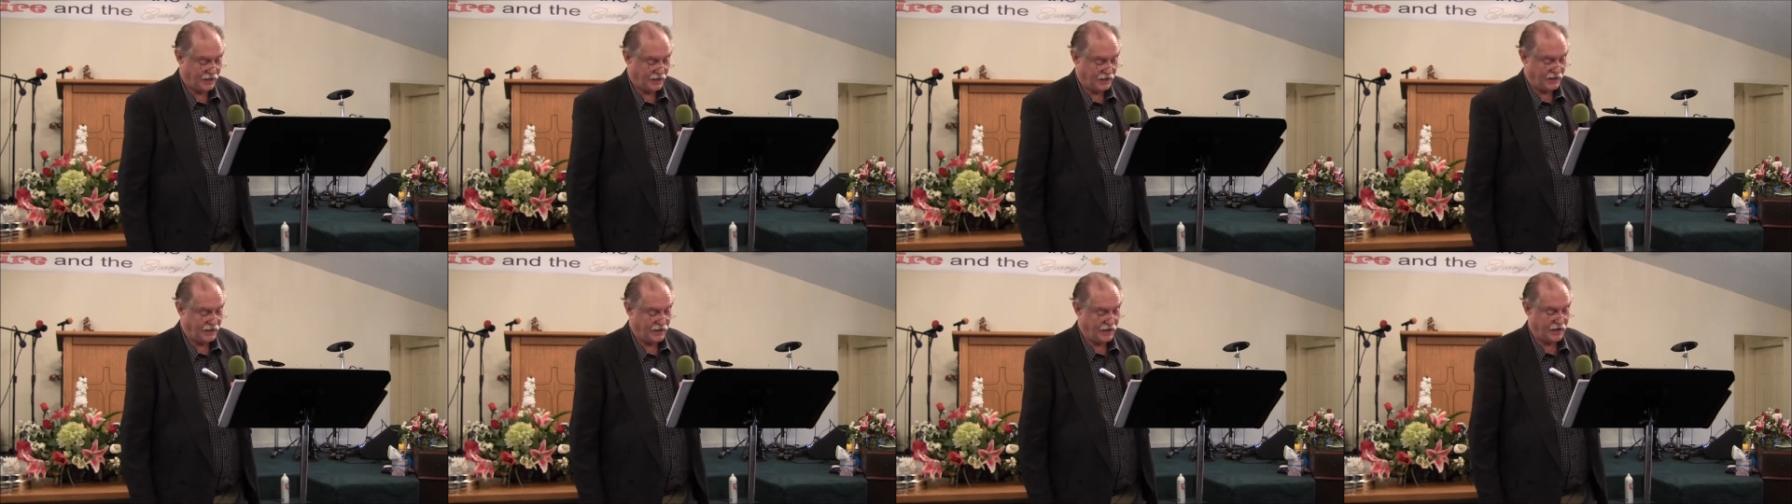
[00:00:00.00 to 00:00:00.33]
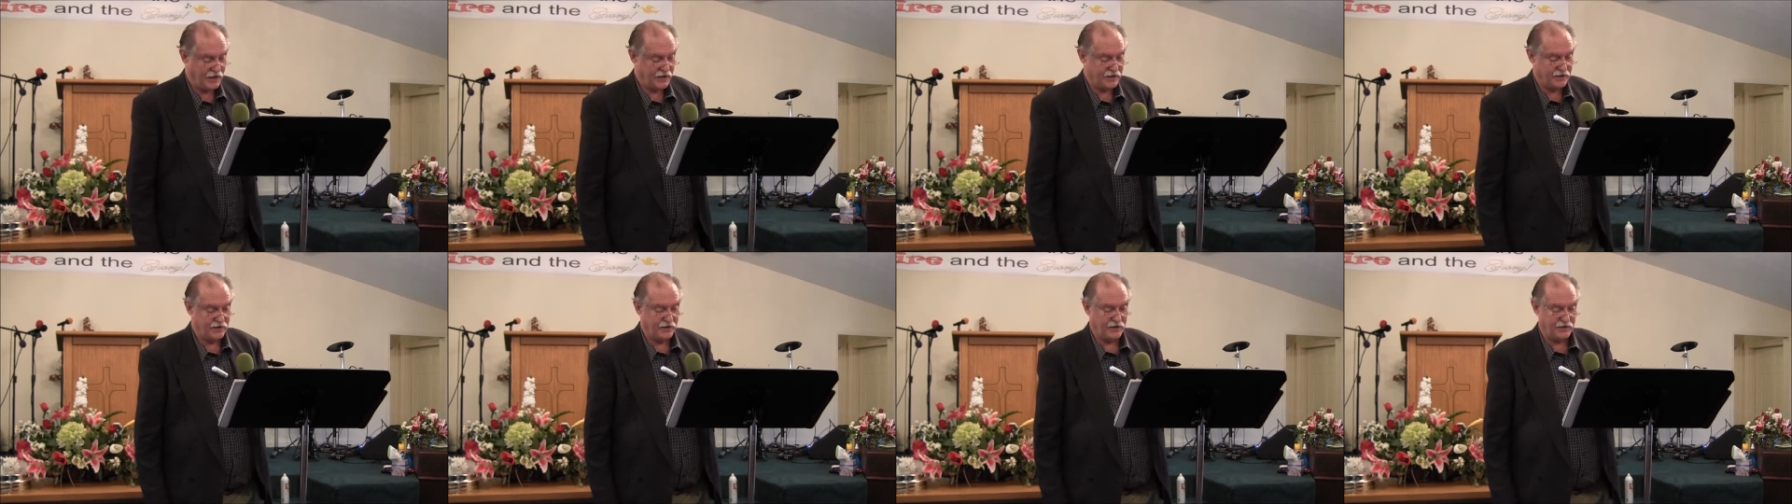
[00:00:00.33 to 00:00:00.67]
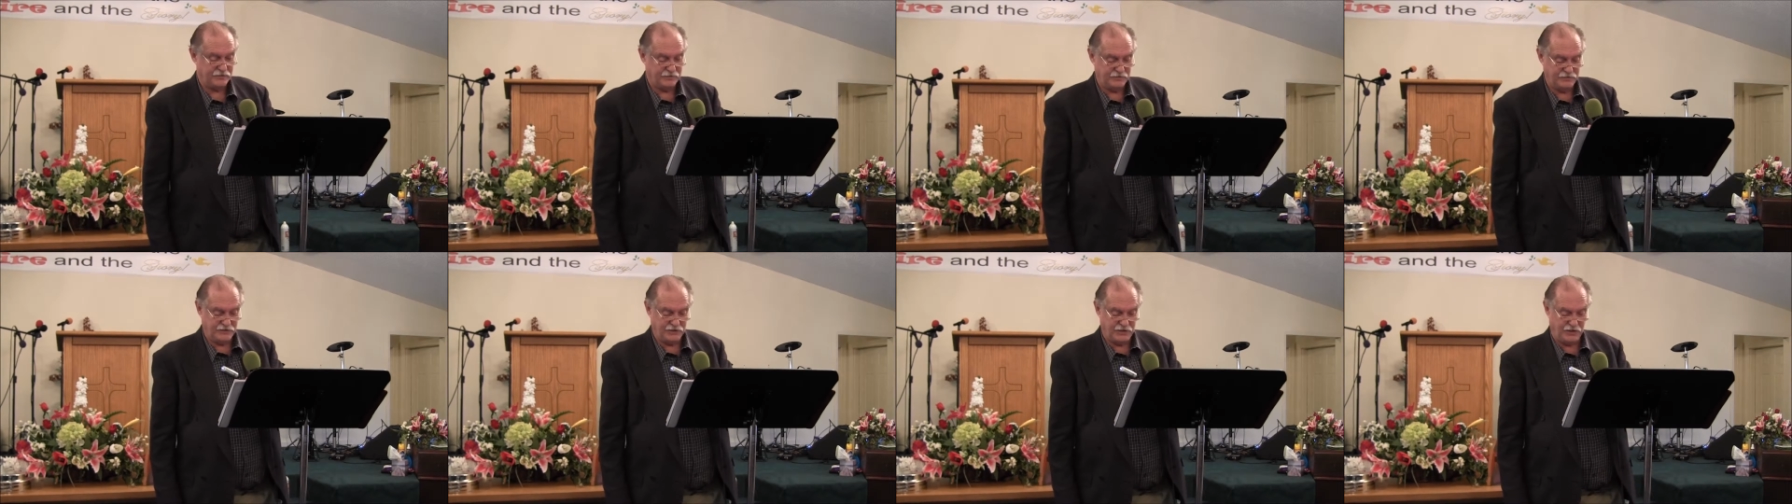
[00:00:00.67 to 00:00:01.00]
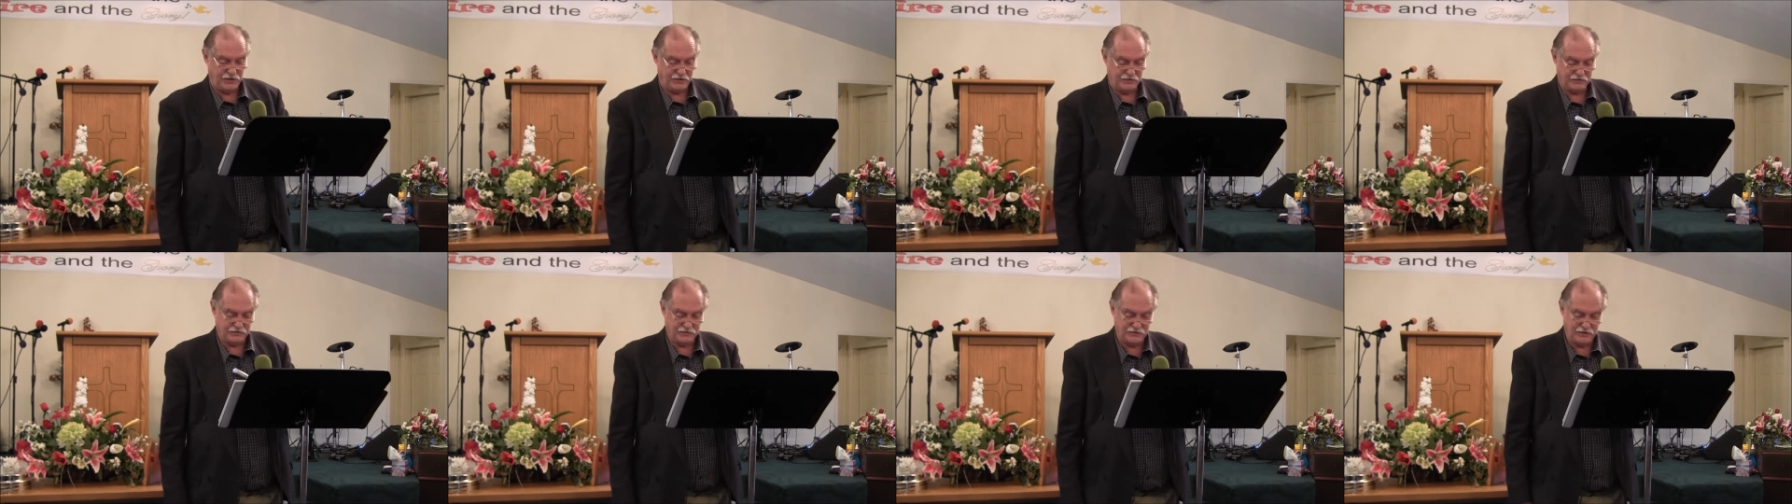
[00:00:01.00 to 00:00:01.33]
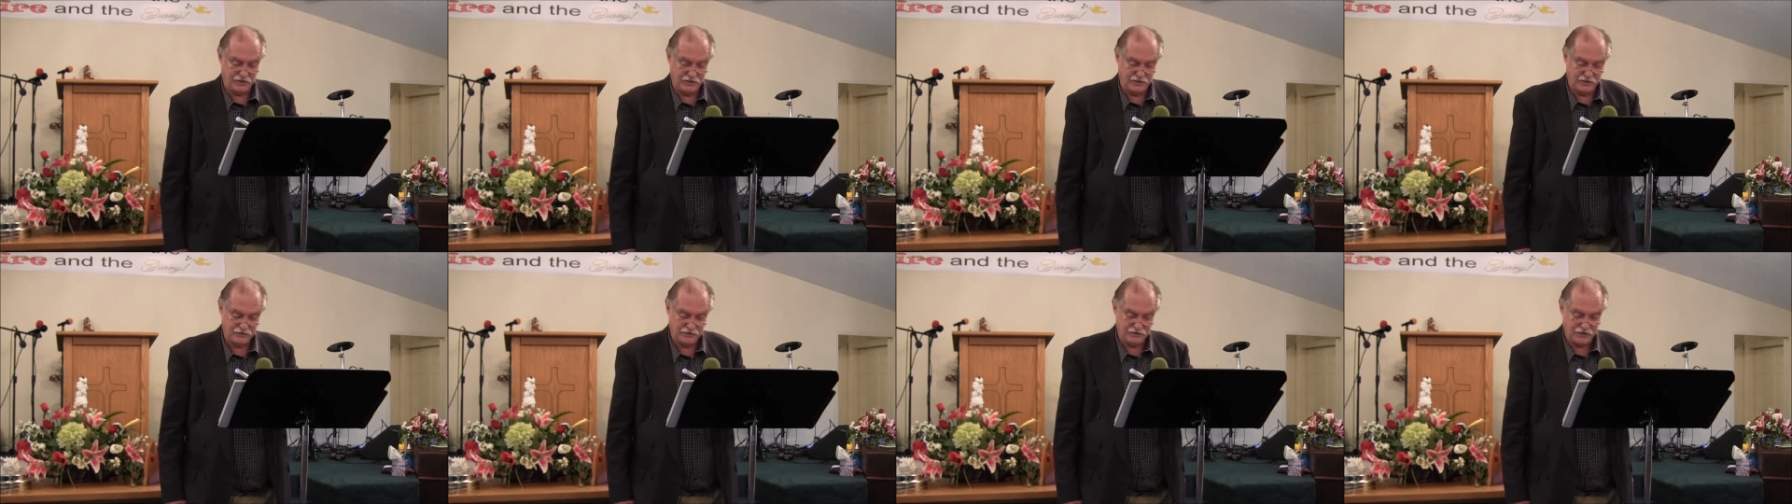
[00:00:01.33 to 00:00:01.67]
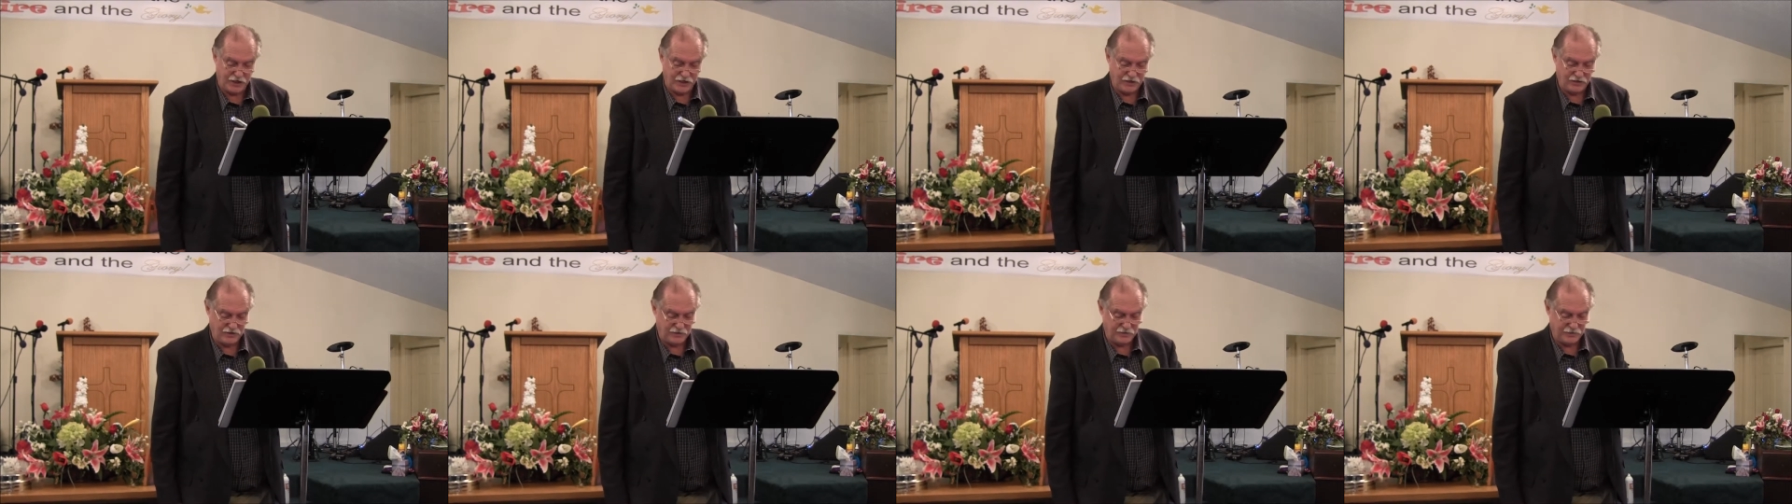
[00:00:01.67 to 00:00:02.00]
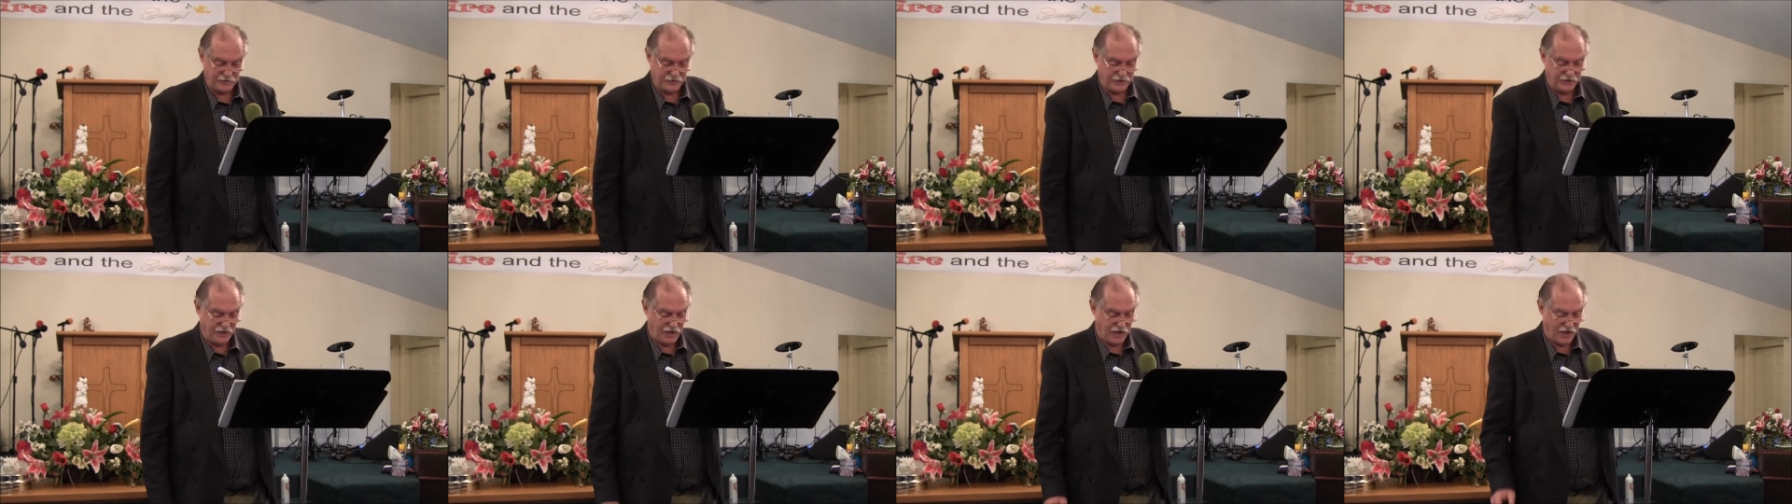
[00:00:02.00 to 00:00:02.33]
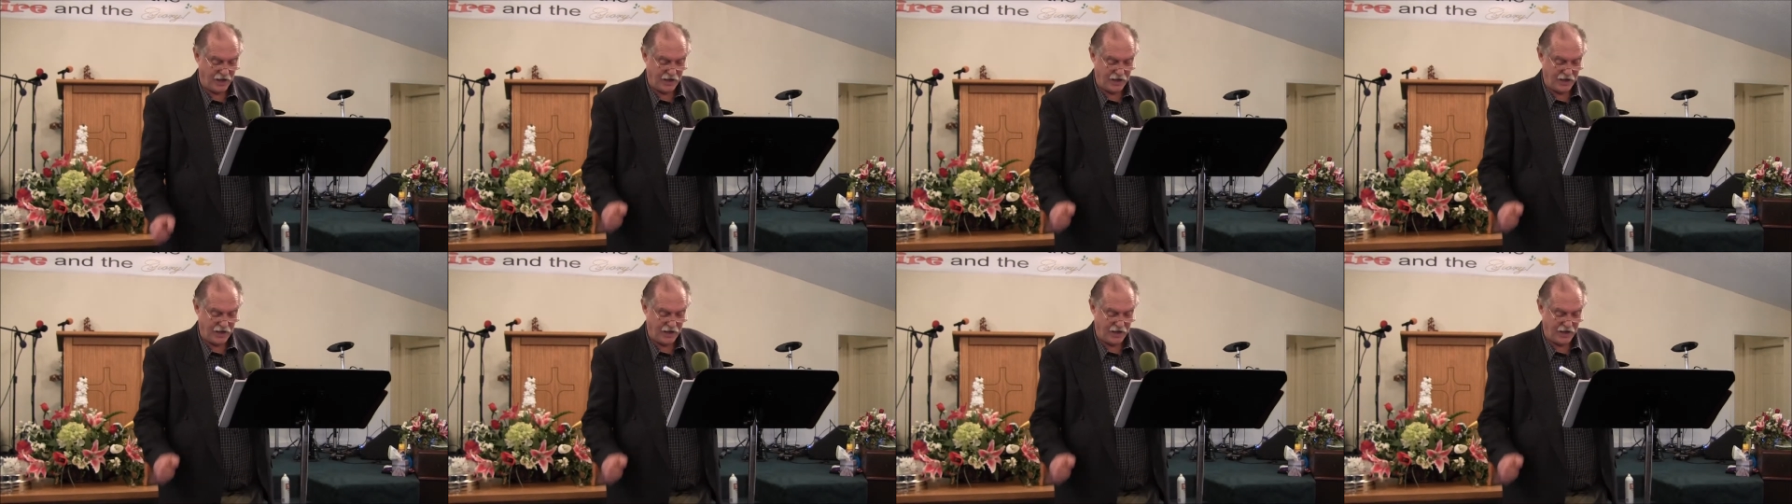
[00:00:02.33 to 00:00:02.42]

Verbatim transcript: He had uh, uh, Jacob